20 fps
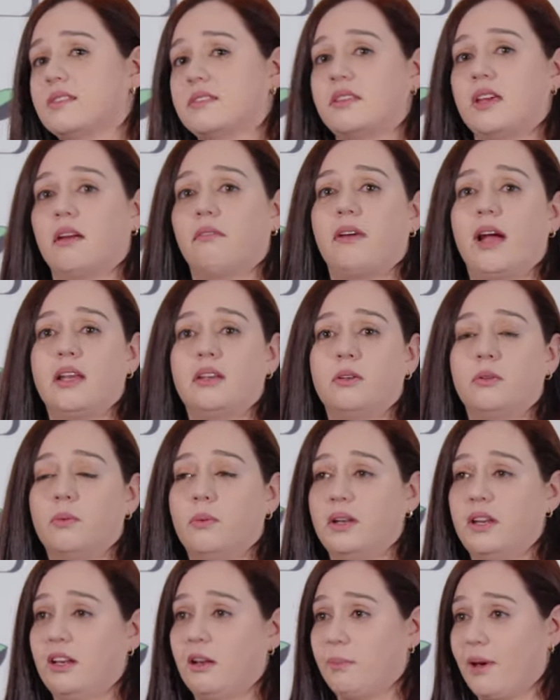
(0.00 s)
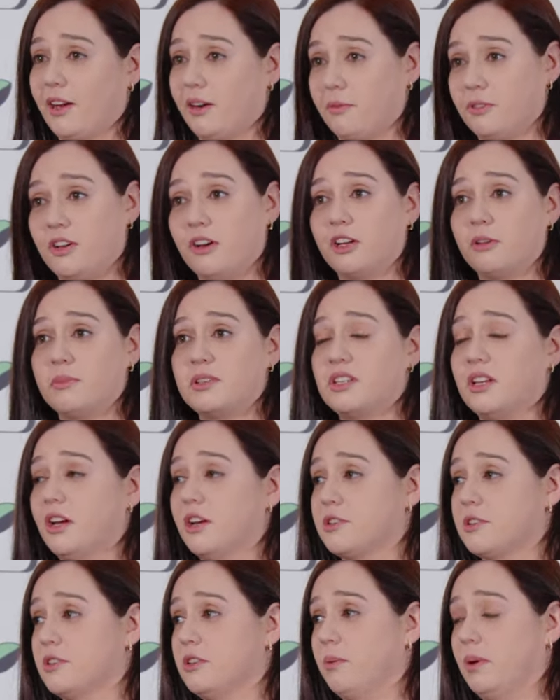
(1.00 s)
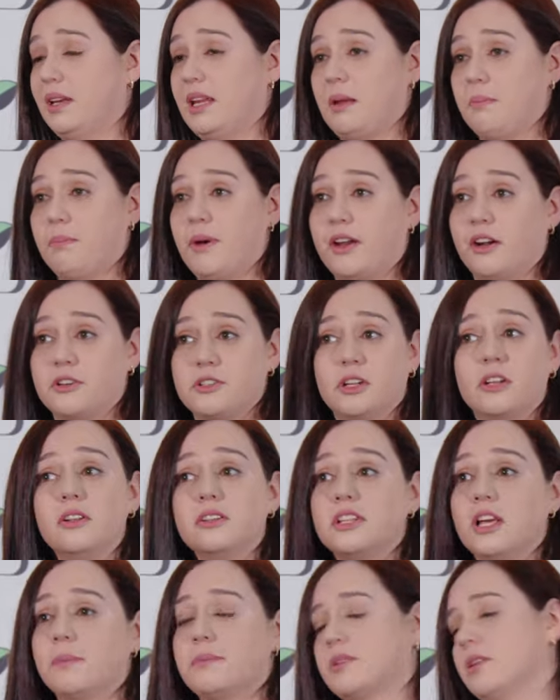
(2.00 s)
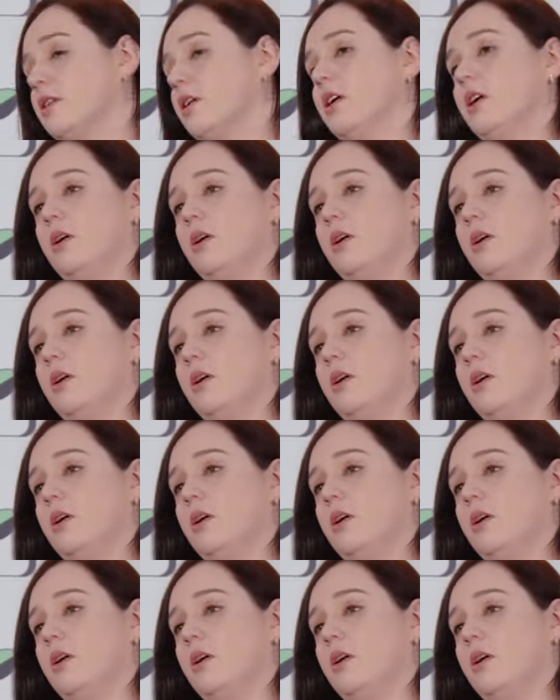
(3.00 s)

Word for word: Say, right, do we need a better documentation? Do we need better tooltips?